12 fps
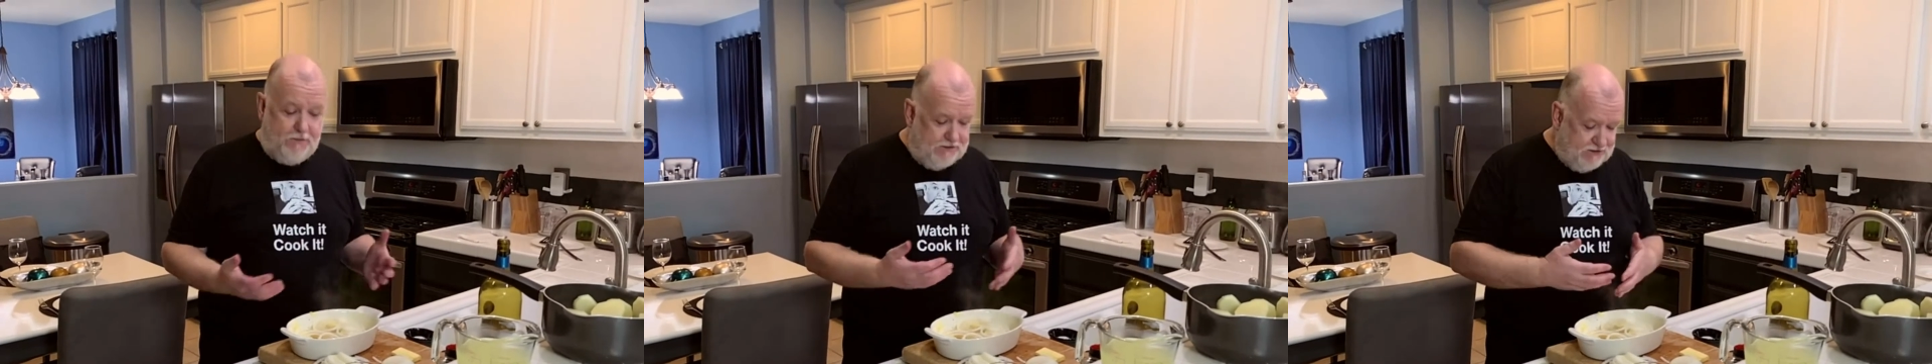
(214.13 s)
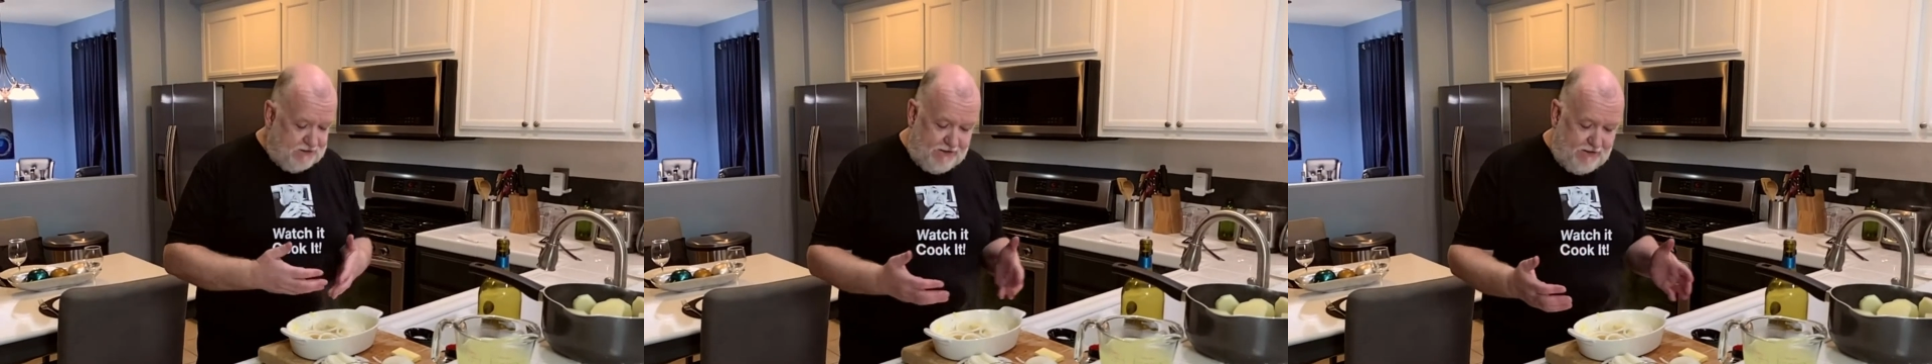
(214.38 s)
We're
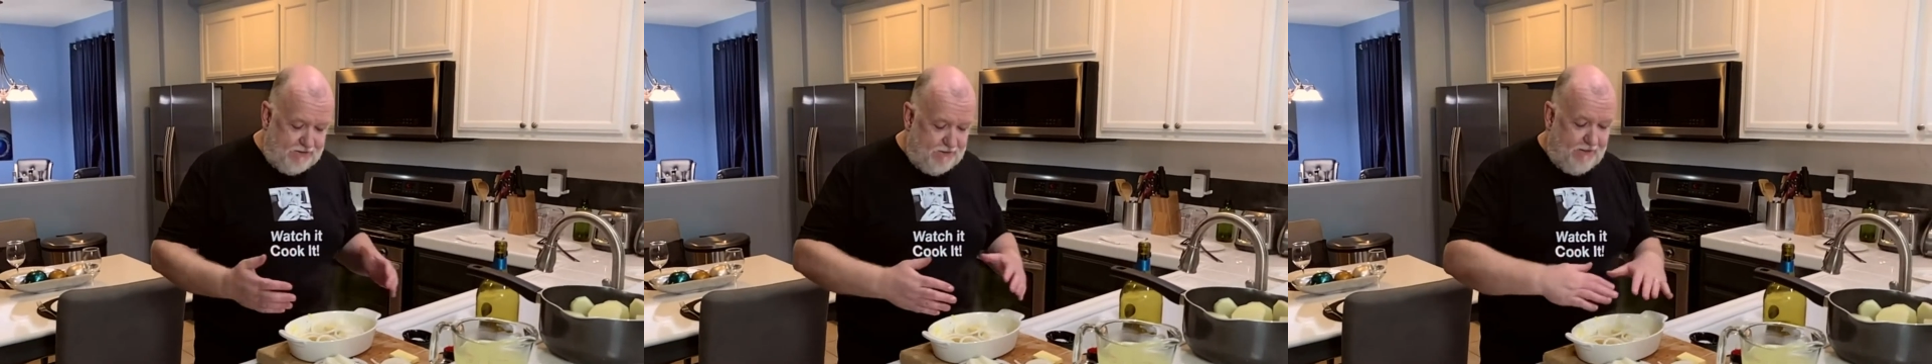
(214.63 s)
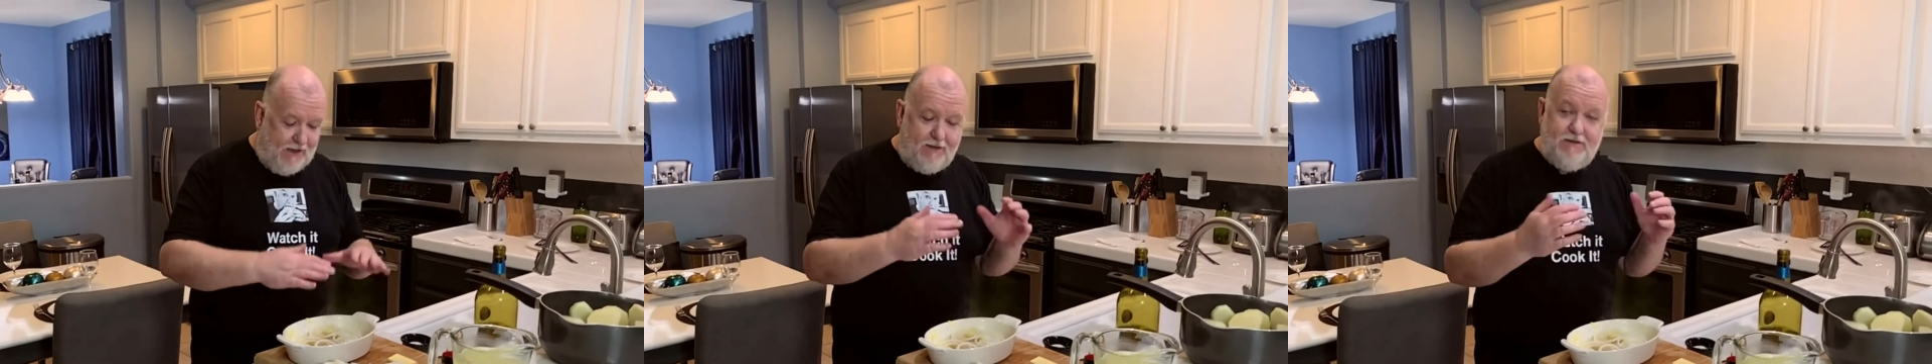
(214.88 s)
just gonna
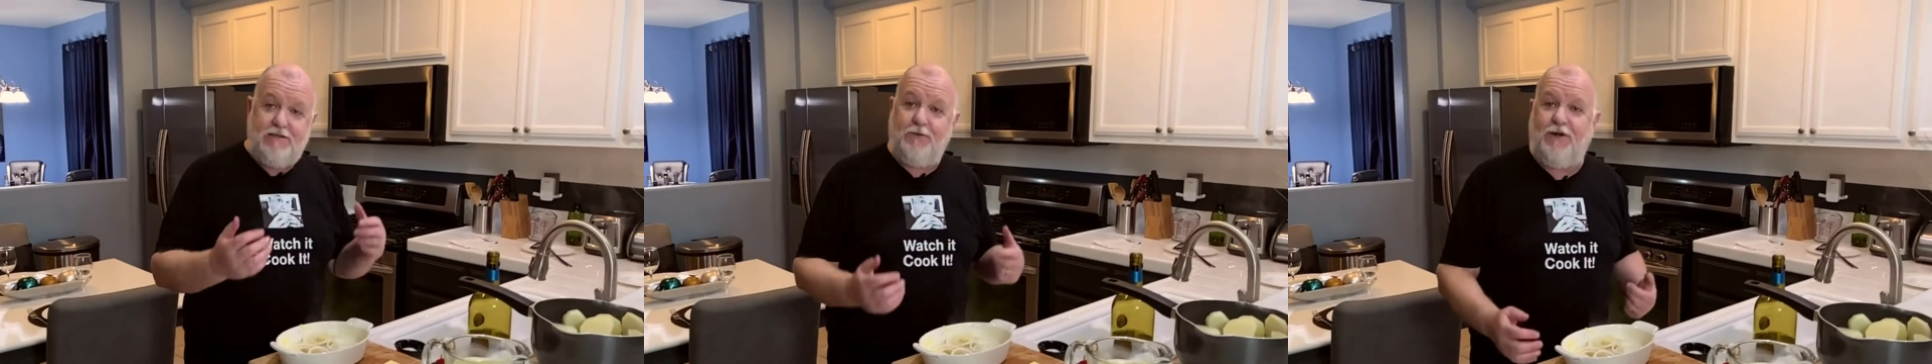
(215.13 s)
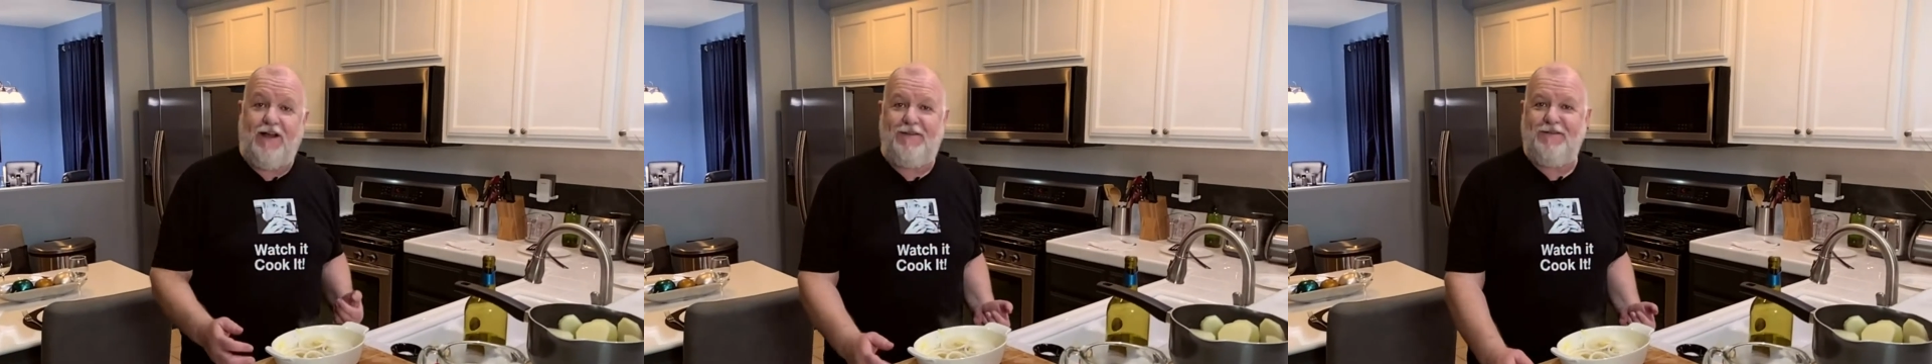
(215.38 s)
do that until
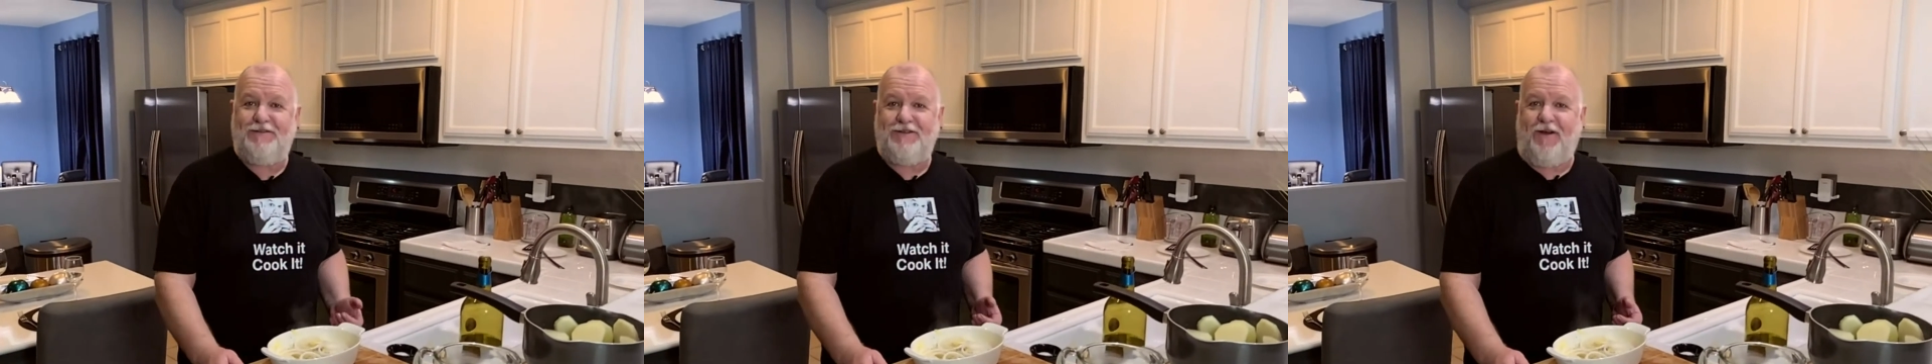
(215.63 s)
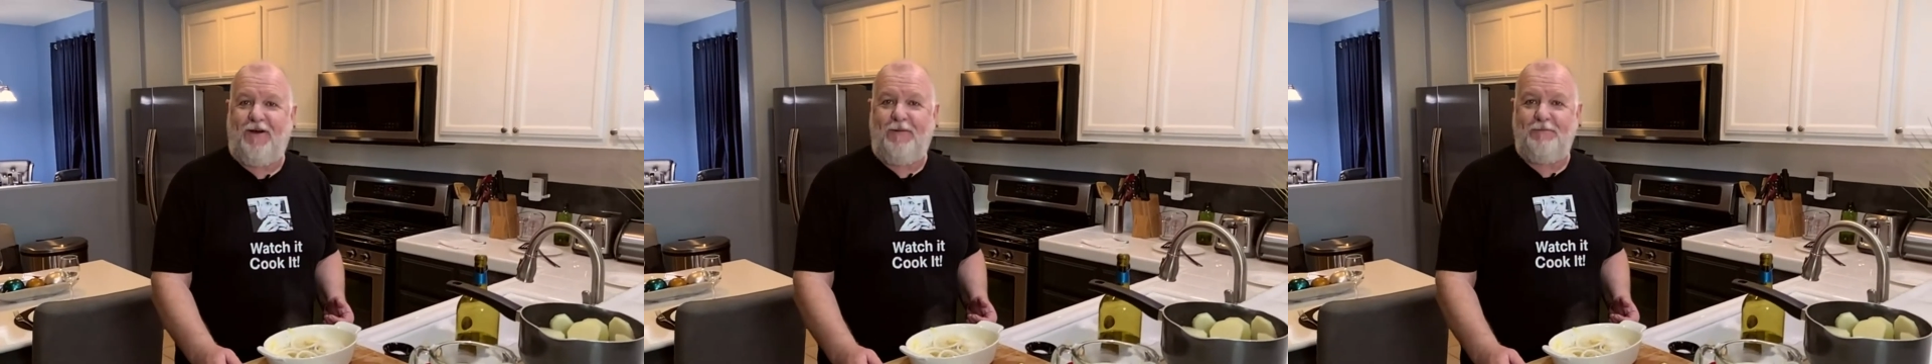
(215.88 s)
we're at the
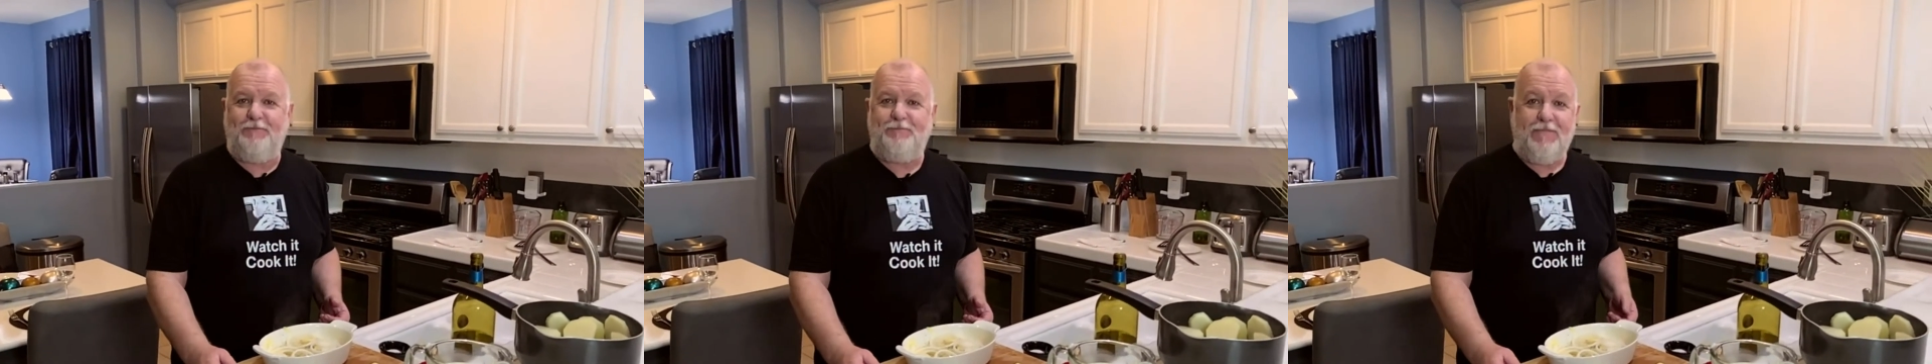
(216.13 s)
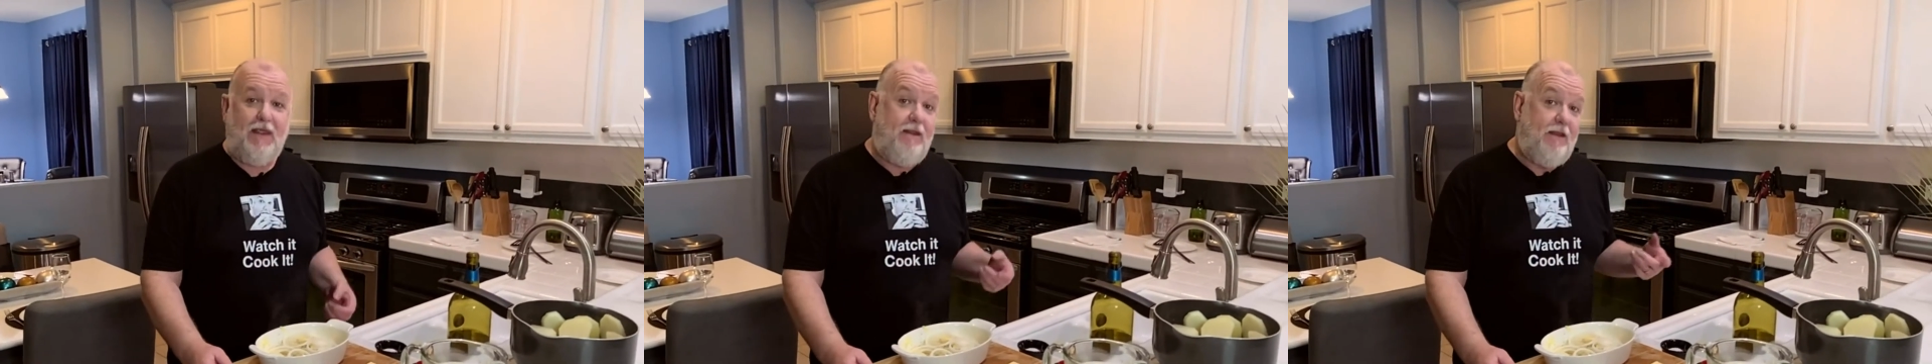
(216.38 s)
top
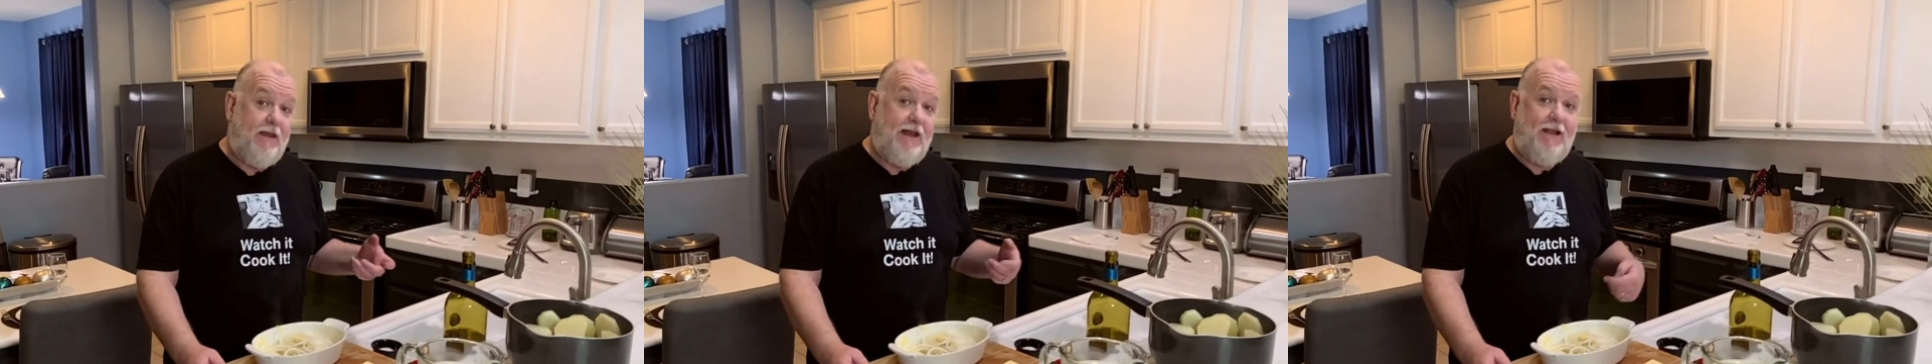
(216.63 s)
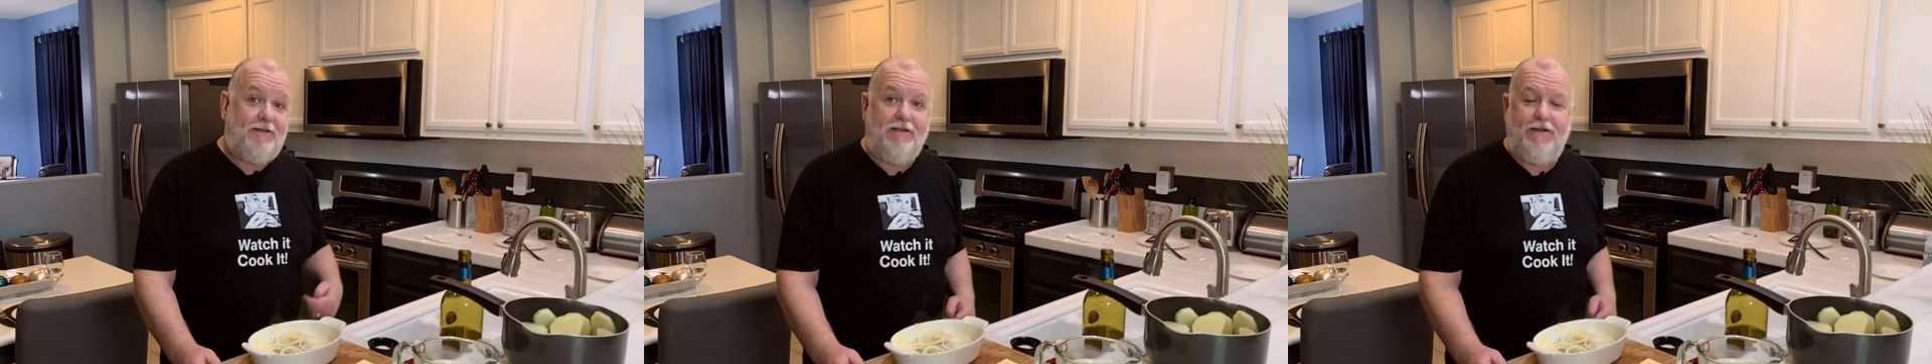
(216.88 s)
and then
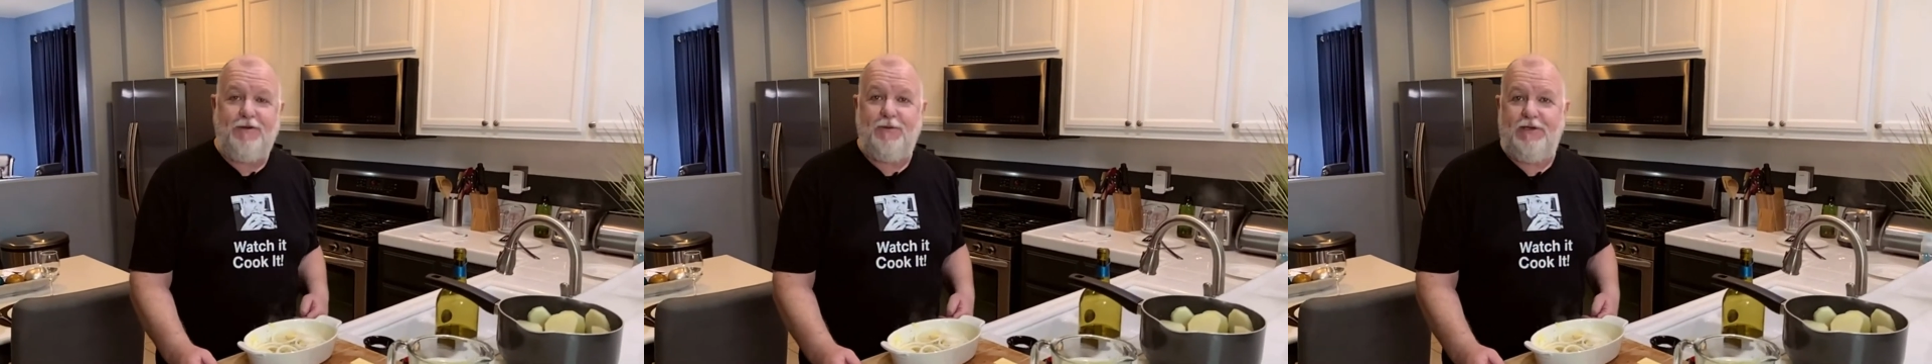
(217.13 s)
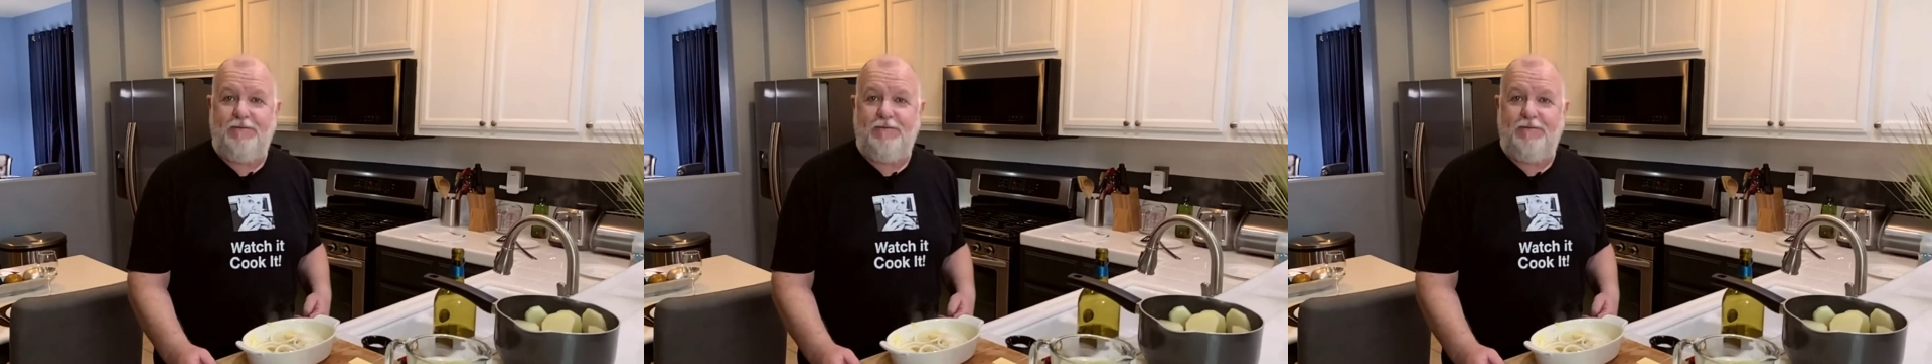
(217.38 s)
add the liquid.